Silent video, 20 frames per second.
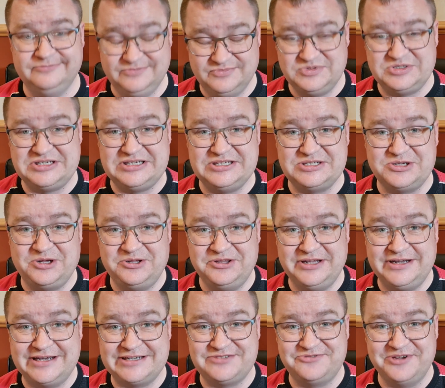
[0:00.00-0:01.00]
see you all in the
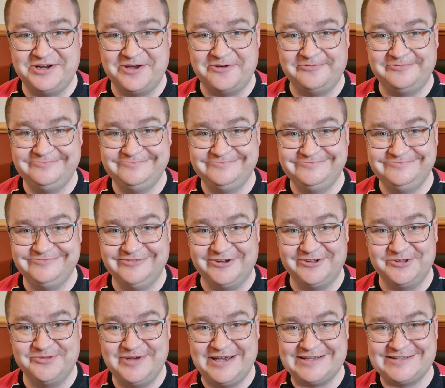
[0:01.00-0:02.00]
next video. All
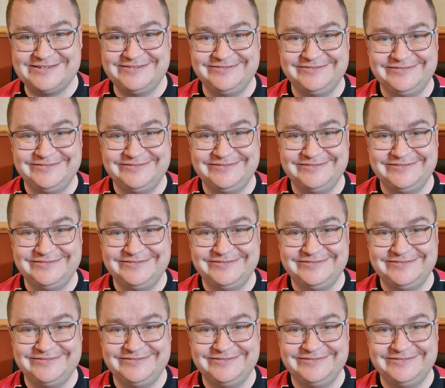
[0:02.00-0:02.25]
the best.